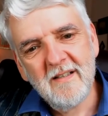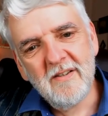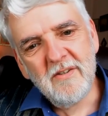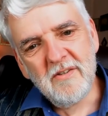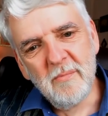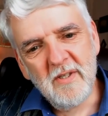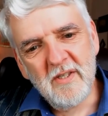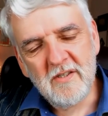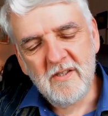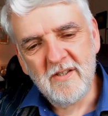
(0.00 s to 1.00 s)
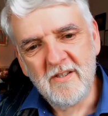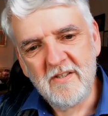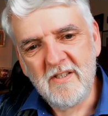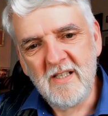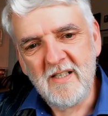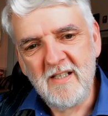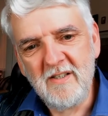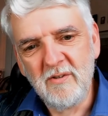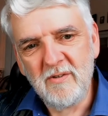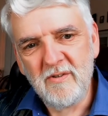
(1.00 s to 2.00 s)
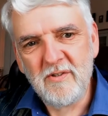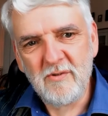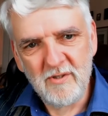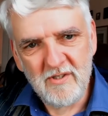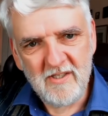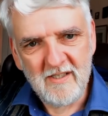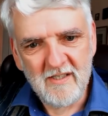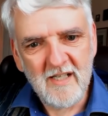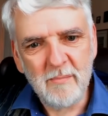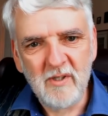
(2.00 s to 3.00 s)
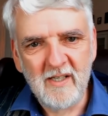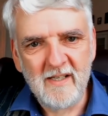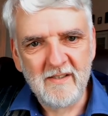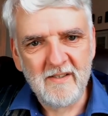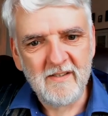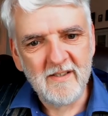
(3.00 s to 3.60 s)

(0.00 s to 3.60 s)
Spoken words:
because the minister stayed on Stronsay, the neighbouring island,